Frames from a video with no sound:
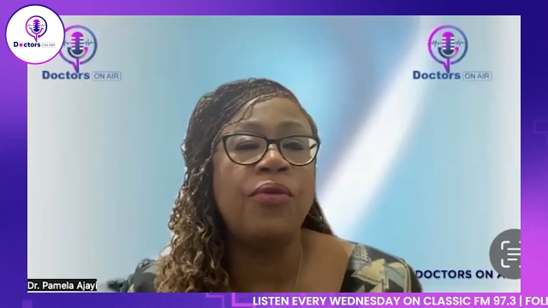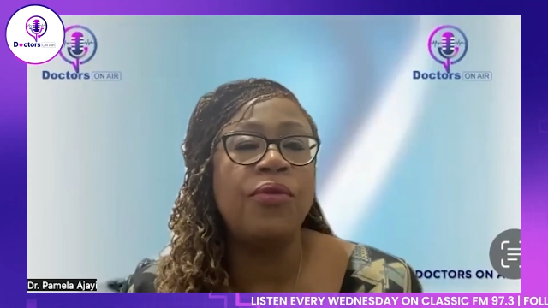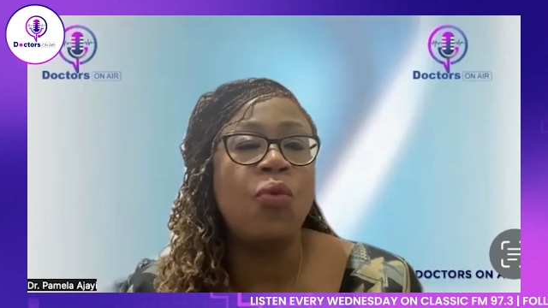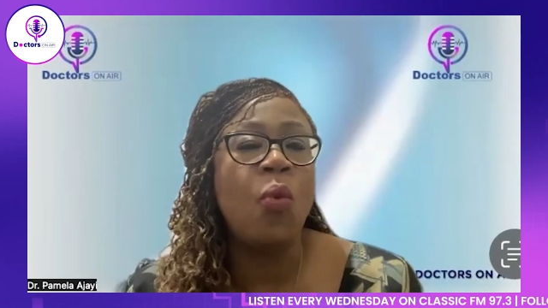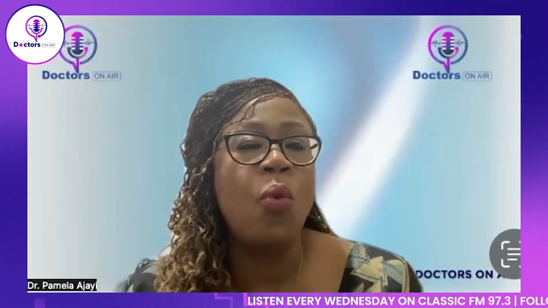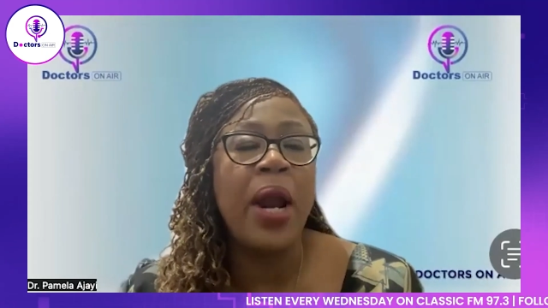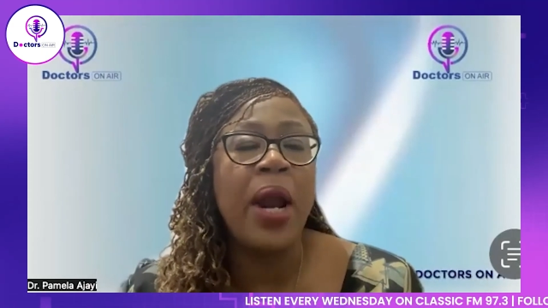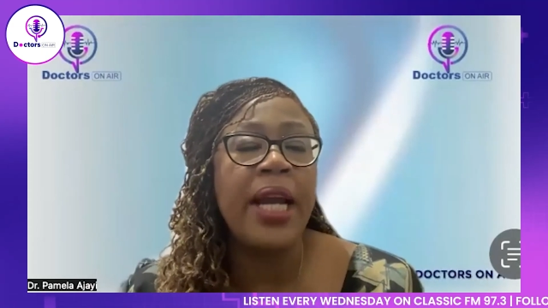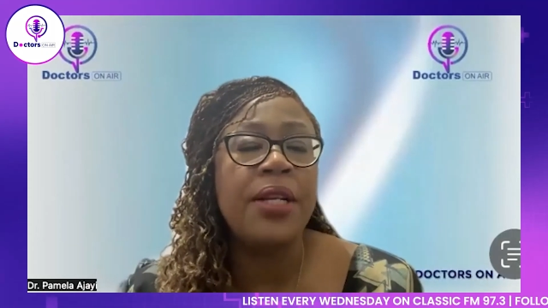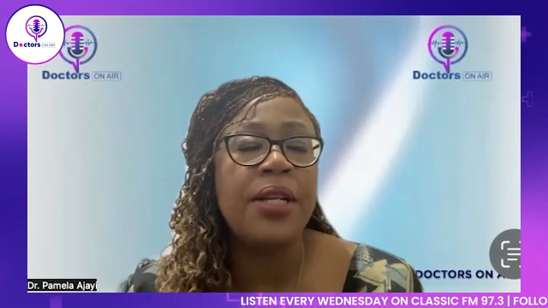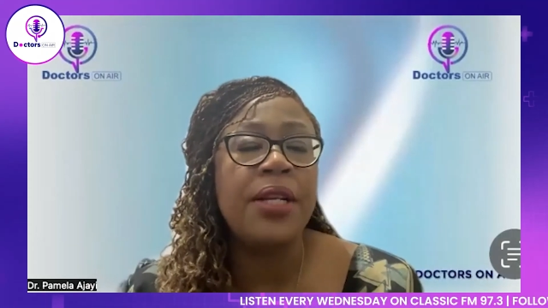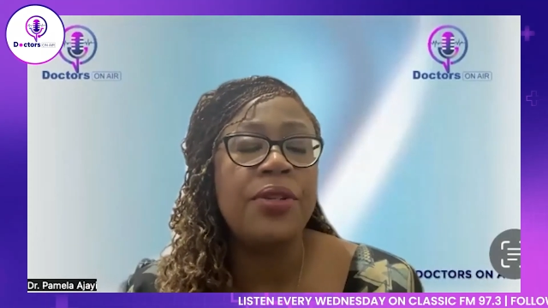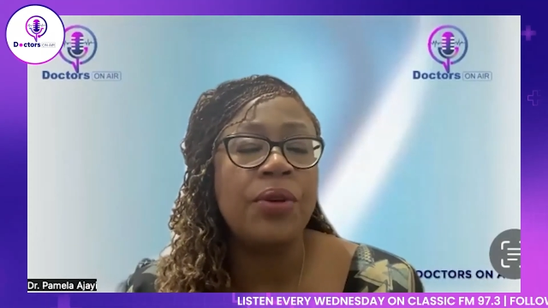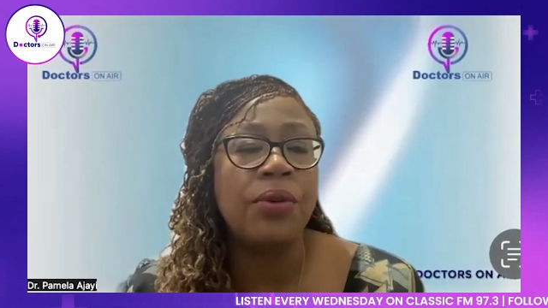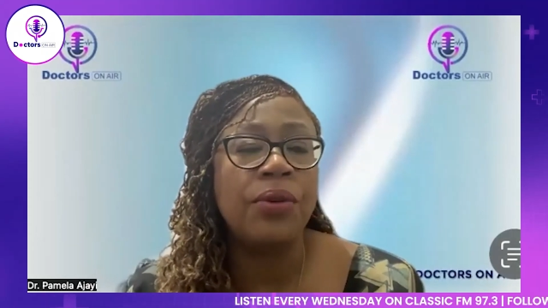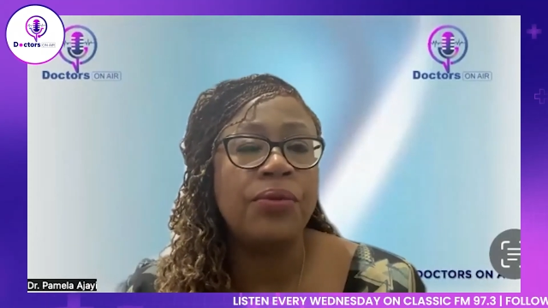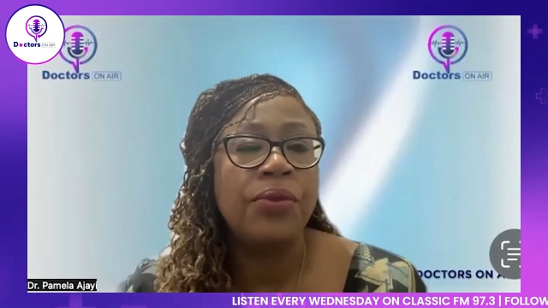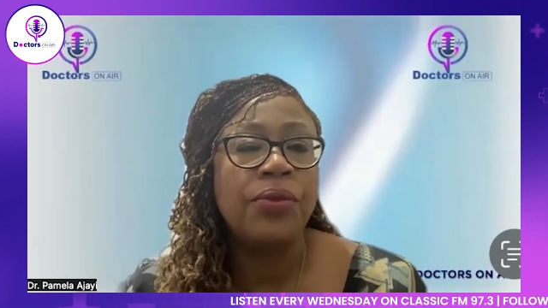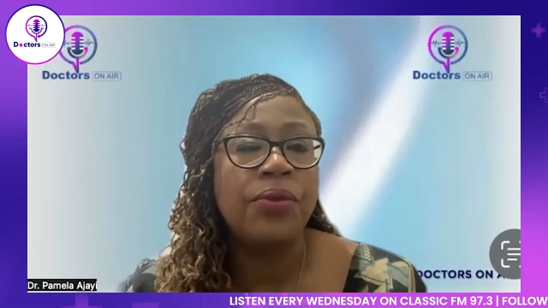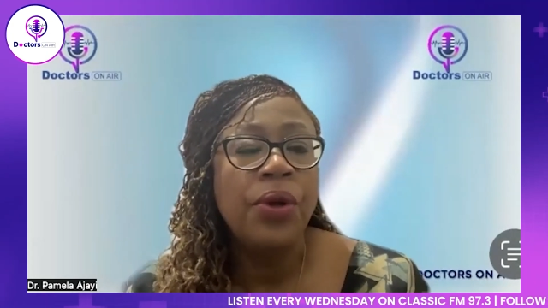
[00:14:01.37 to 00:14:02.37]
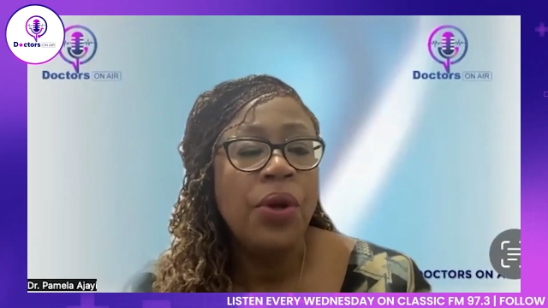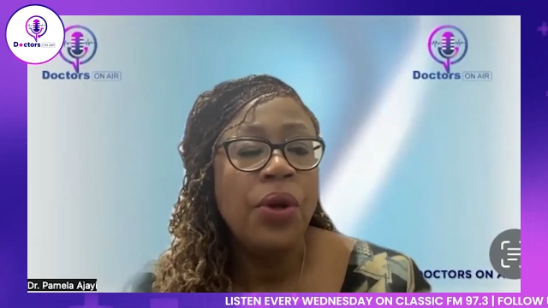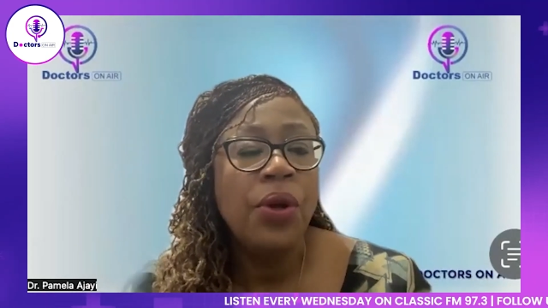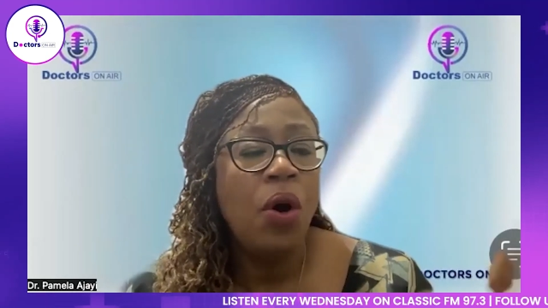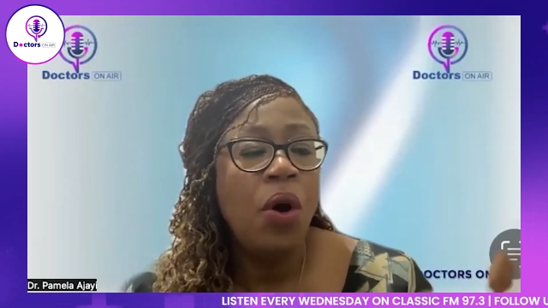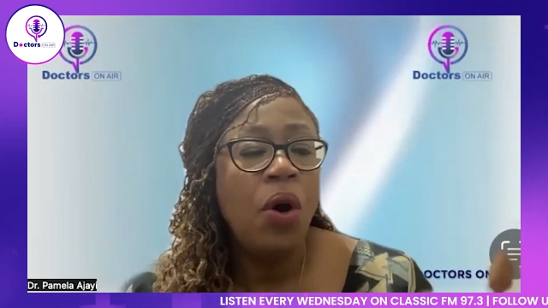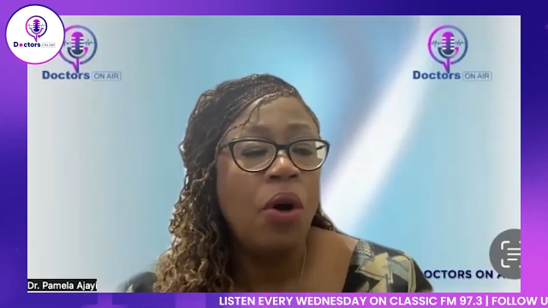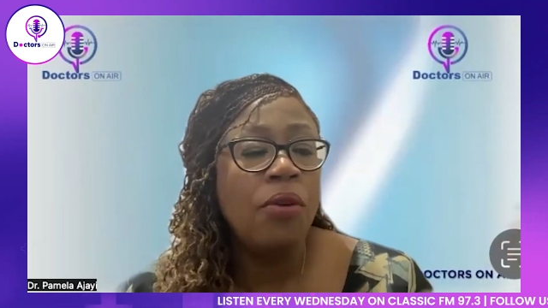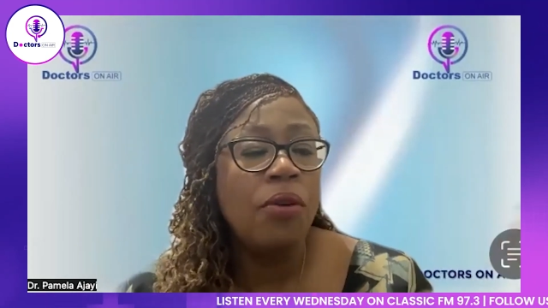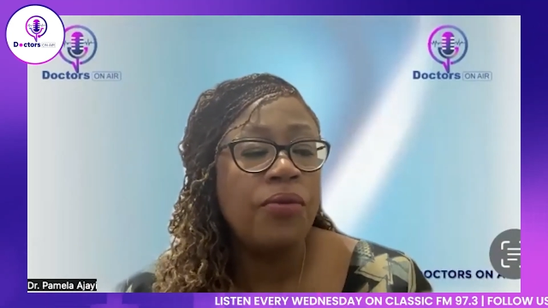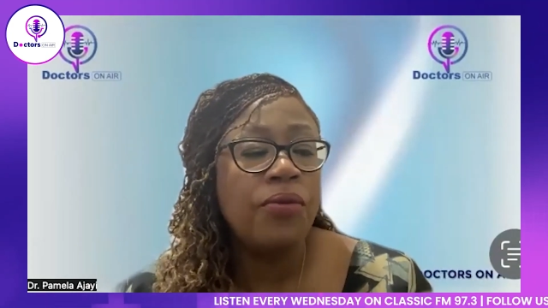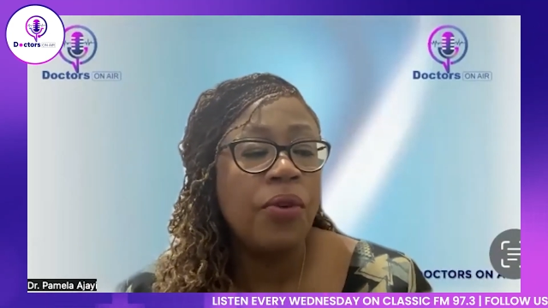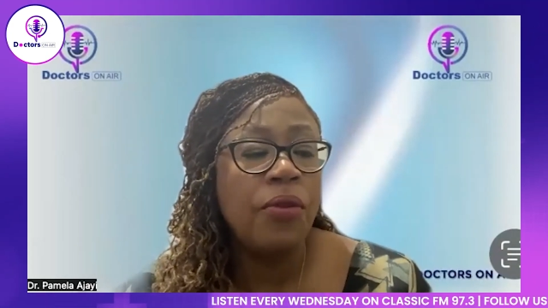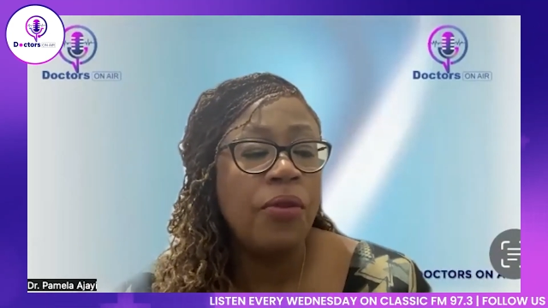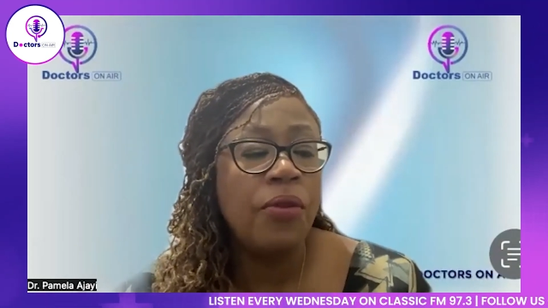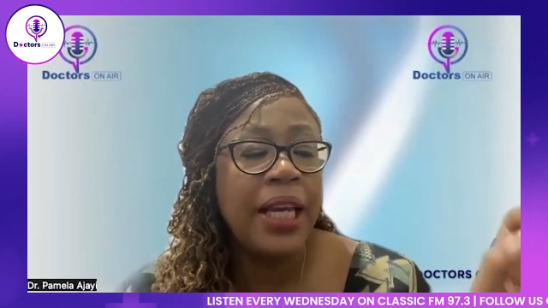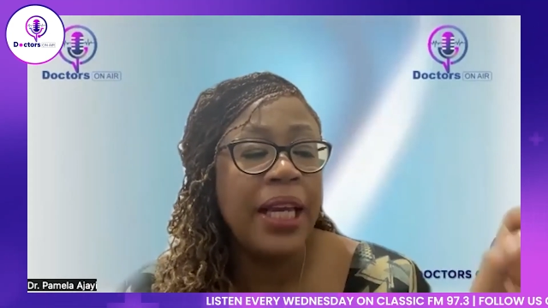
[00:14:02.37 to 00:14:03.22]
weight, of